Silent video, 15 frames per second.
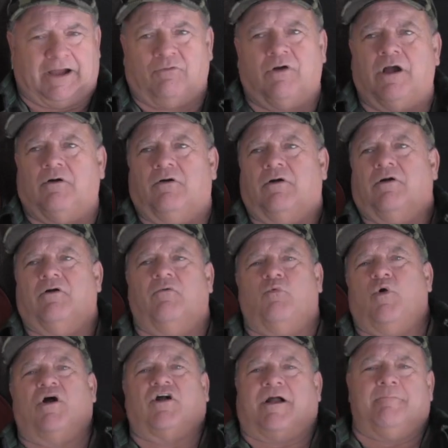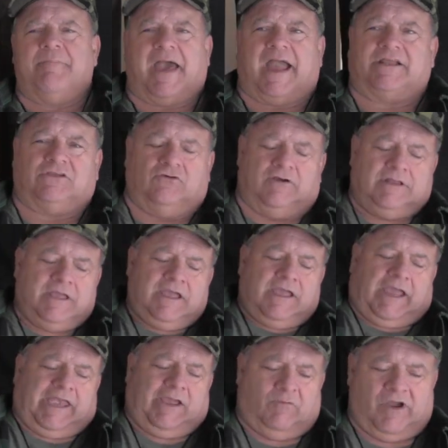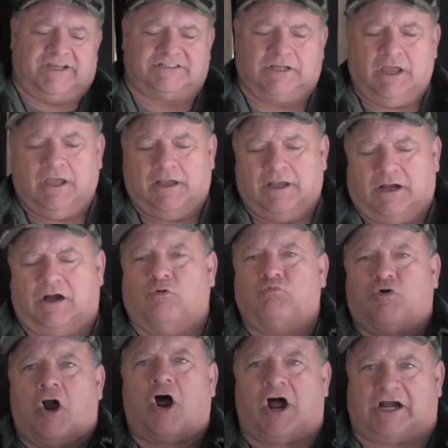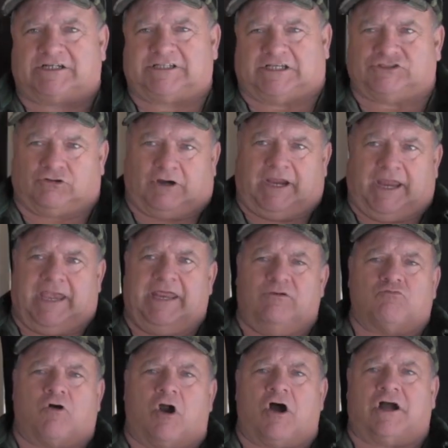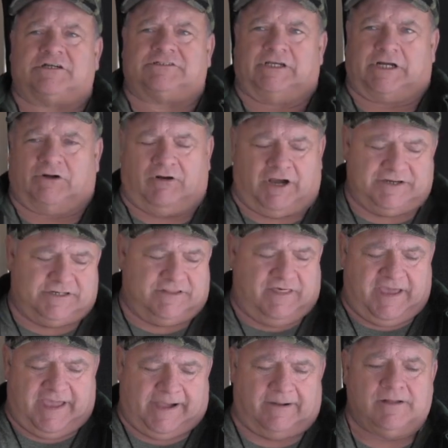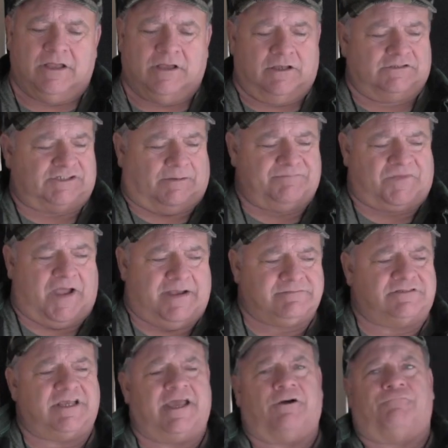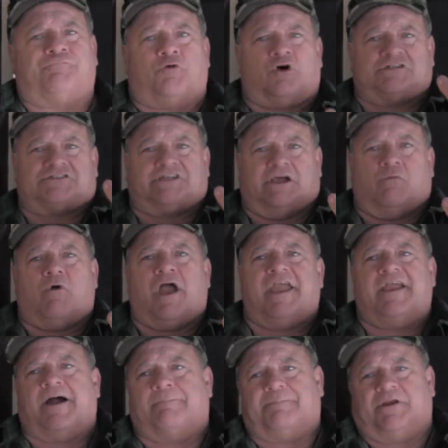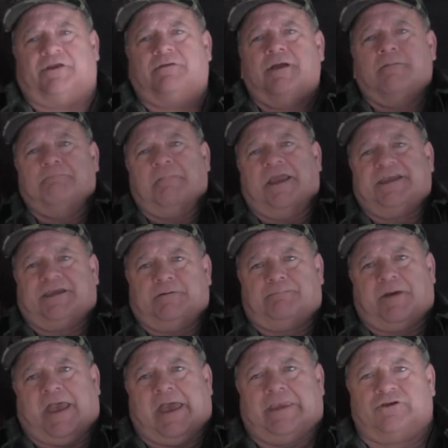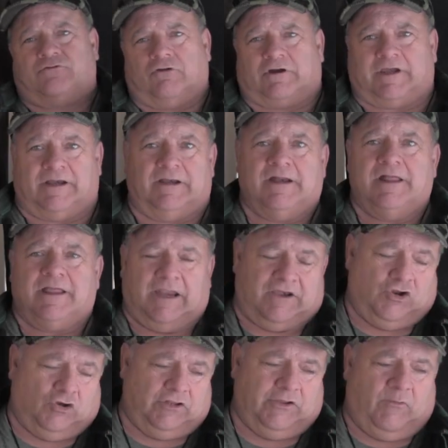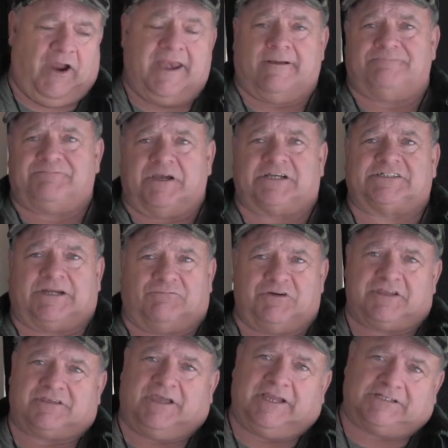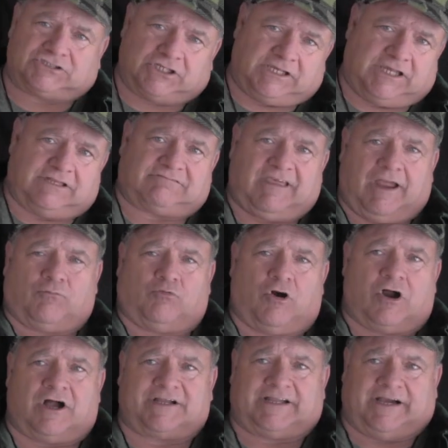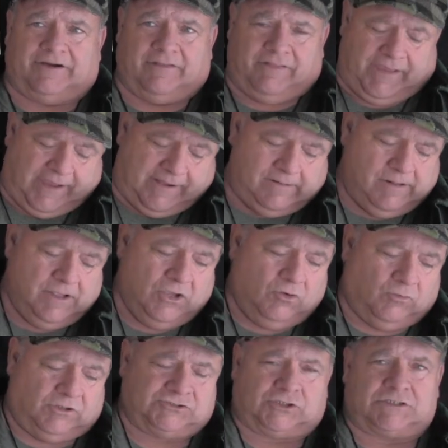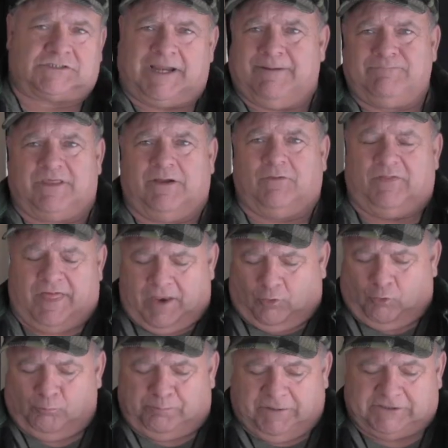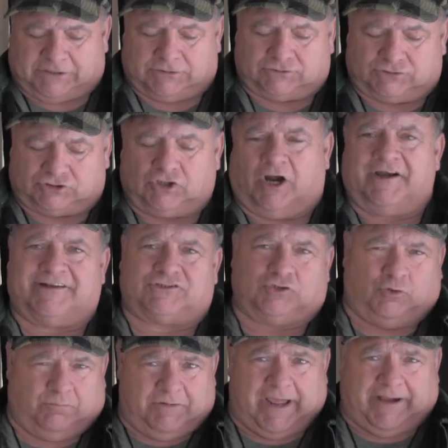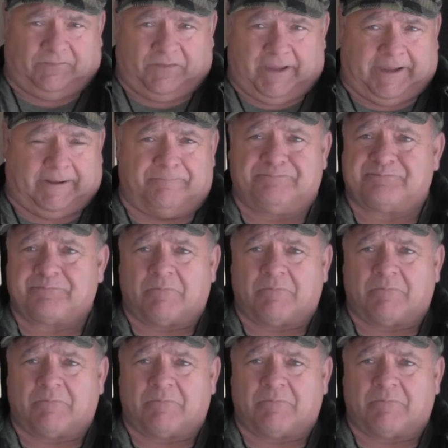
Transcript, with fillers: well, we'll come back to it. Anyways, rocks, that's right, any rocks that are under there. Sometimes they'll force their way up and make your pad crooked. And the only way to fix everything is to get that rock out of there. Well, it's the same thing with that old piece of Sonotube down there.